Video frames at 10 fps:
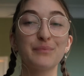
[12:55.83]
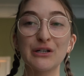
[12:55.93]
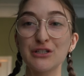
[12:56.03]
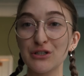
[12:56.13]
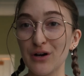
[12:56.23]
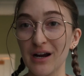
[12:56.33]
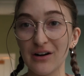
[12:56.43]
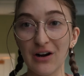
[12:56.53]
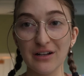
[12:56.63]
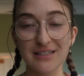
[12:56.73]
Put your credit
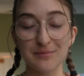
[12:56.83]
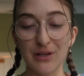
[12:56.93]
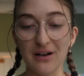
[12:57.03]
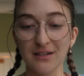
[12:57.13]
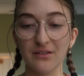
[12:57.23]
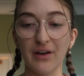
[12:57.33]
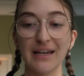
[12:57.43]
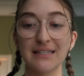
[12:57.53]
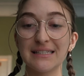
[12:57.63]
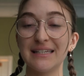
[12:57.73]
cards in blocks of
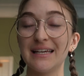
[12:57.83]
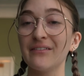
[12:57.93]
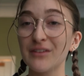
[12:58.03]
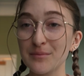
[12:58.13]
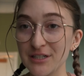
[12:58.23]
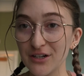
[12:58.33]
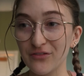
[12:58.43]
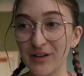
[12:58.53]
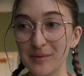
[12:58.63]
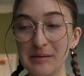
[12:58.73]
ice, give them to your
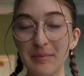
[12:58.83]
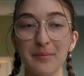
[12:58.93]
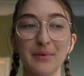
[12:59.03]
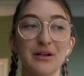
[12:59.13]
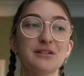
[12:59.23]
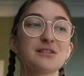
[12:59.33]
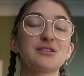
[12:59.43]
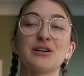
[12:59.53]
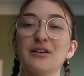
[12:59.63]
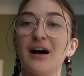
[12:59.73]
family members
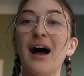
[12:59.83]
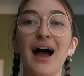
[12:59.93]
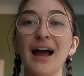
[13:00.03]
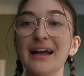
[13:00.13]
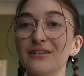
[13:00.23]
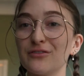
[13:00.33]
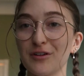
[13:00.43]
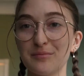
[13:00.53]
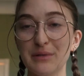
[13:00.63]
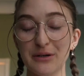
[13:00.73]
to hide
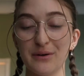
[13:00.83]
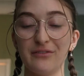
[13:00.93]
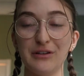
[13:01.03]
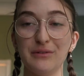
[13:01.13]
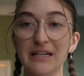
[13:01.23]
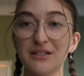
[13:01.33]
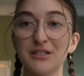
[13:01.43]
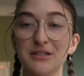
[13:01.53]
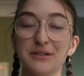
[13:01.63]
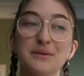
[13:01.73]
from you if you need
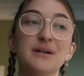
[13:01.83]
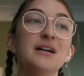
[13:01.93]
to.